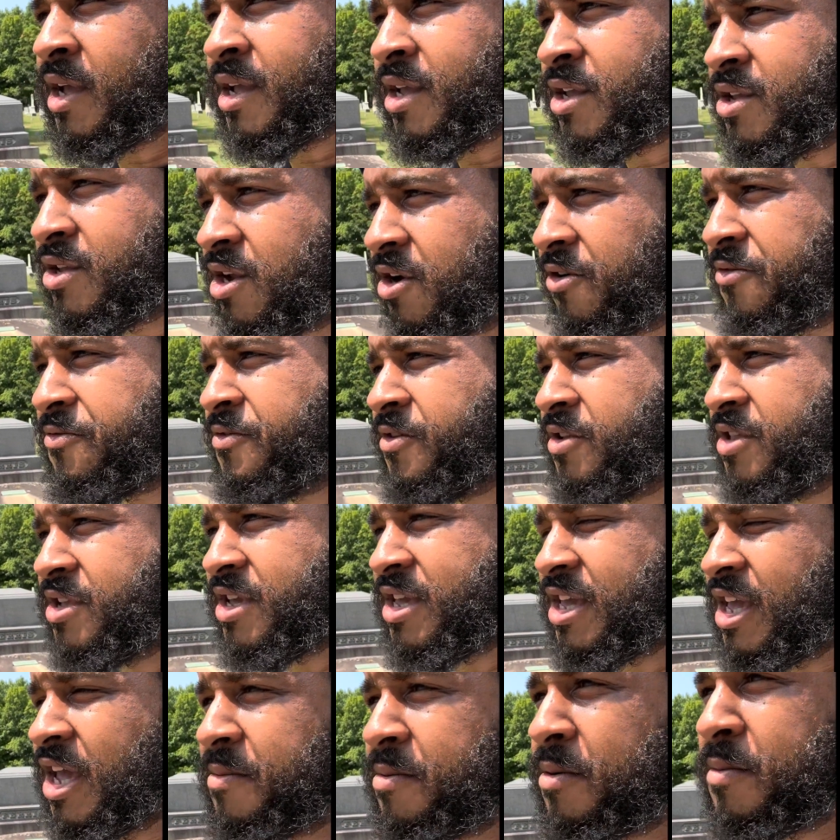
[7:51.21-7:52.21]
you're fully
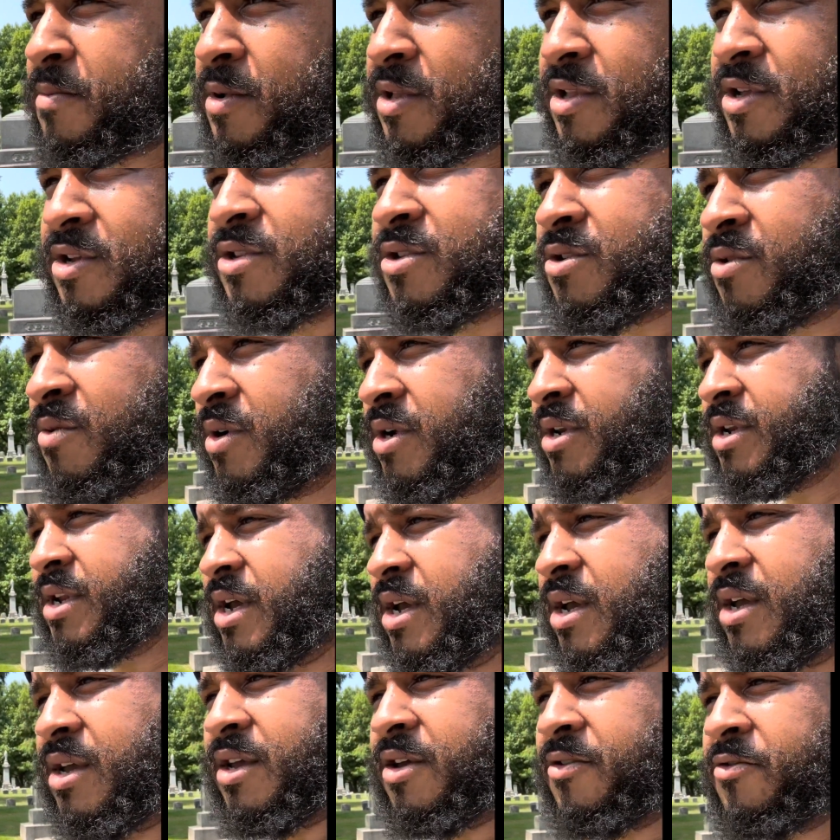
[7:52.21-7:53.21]
capable of doing that
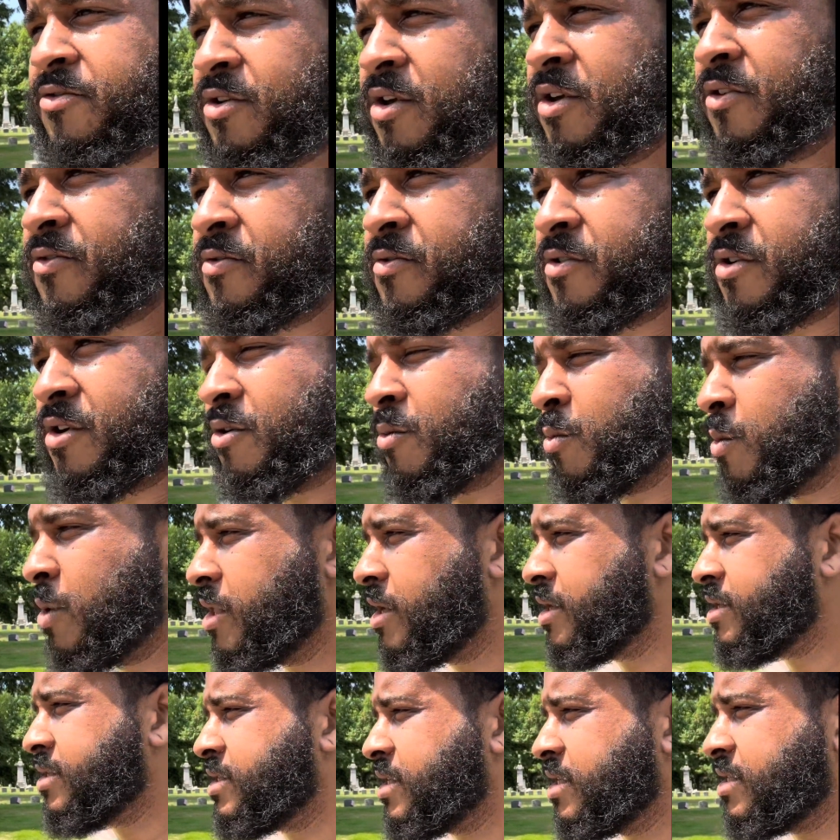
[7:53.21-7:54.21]
if you're
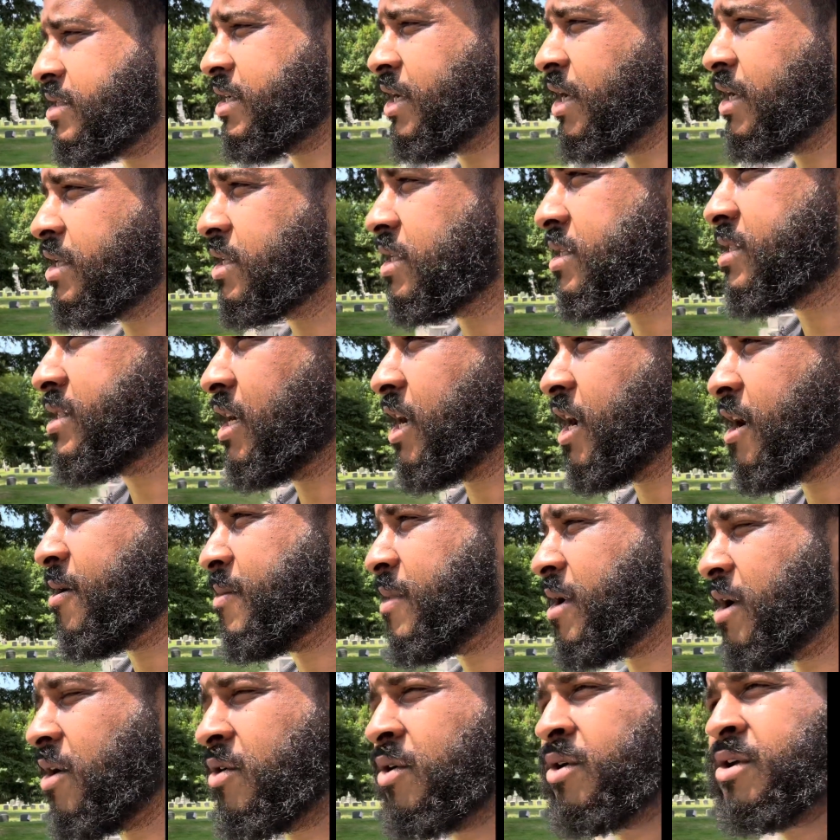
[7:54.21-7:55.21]
willing to take the time
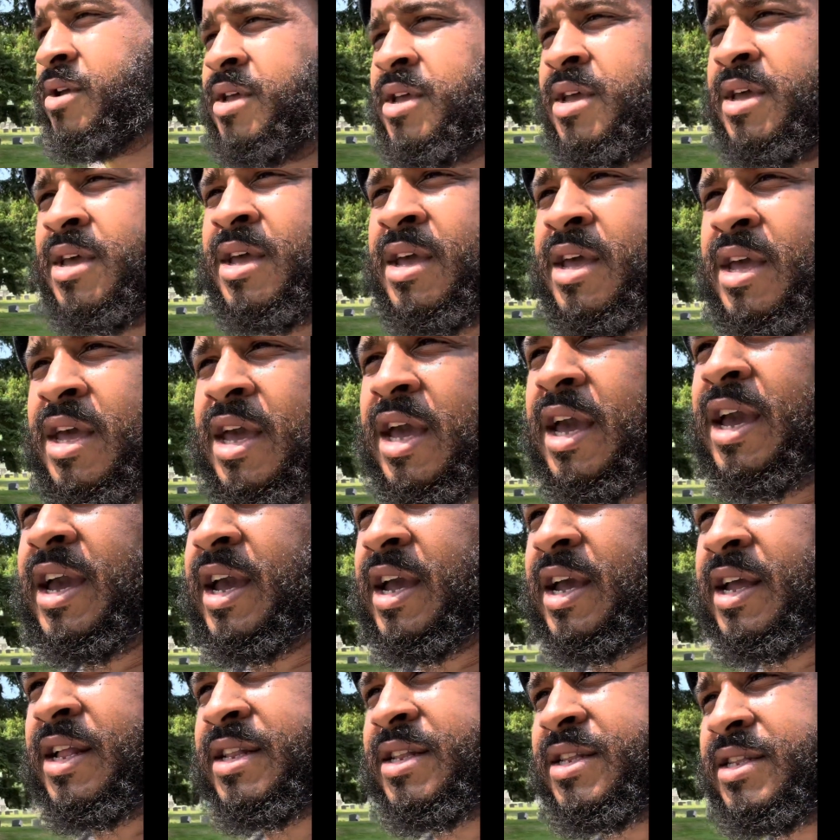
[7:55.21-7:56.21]
out
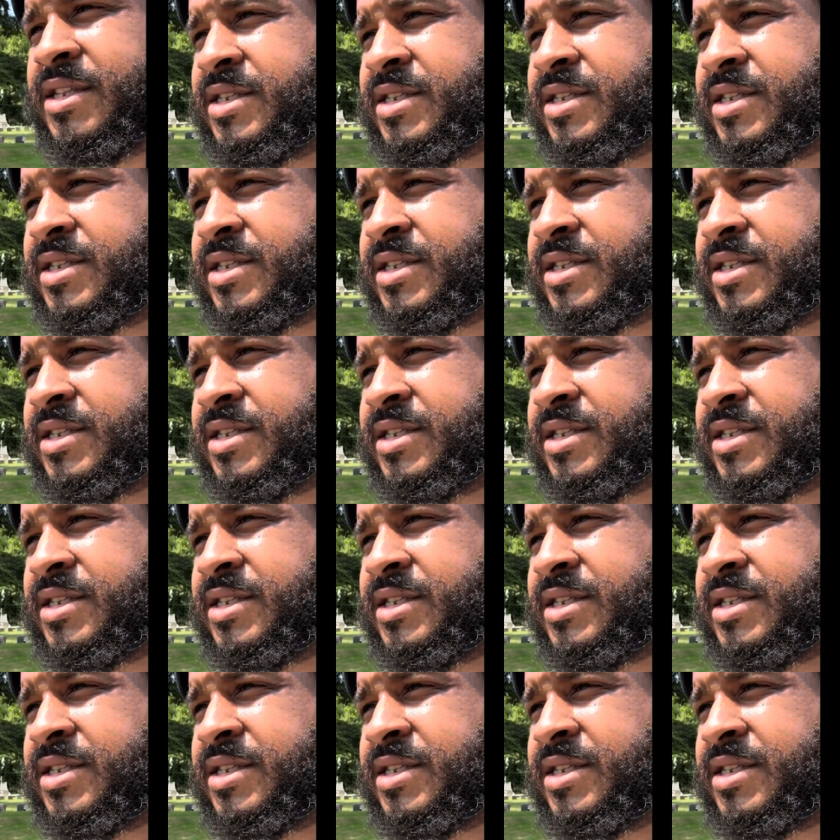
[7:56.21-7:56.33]
and